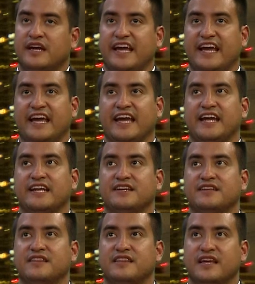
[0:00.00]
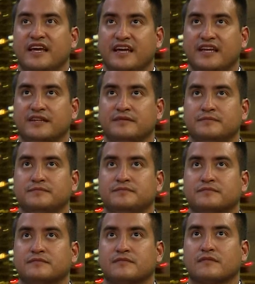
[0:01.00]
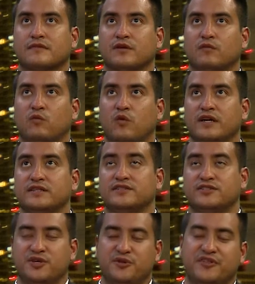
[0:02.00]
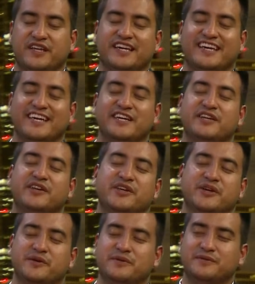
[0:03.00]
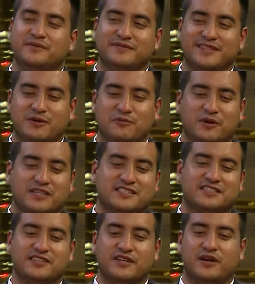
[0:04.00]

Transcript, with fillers: And then once, do you think he knew that once, you